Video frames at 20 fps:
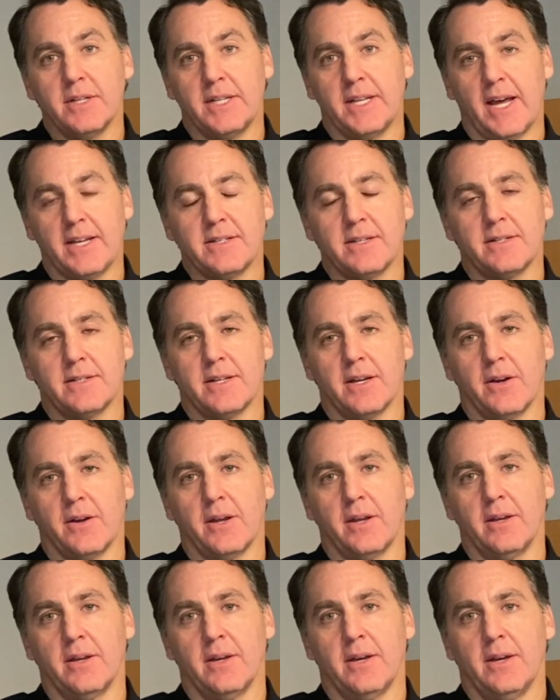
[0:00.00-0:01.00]

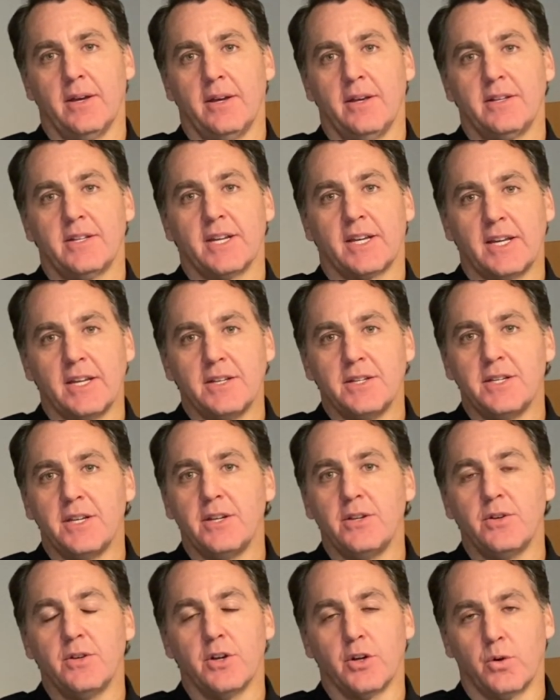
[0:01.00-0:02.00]
necessary to
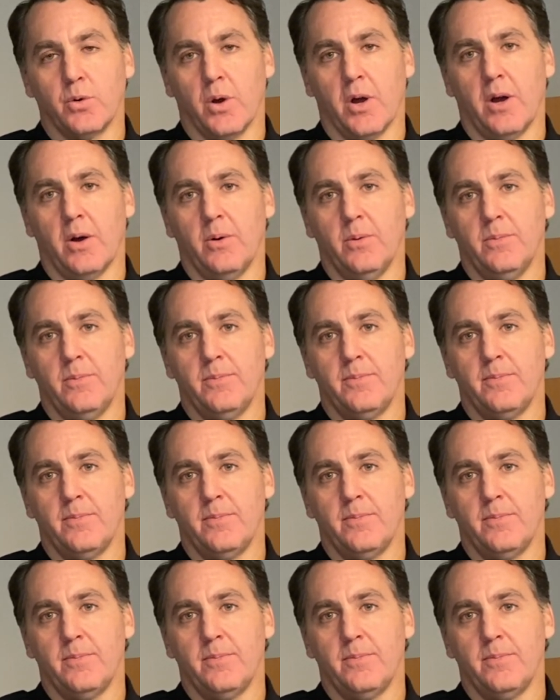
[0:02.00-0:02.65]
continue to grow.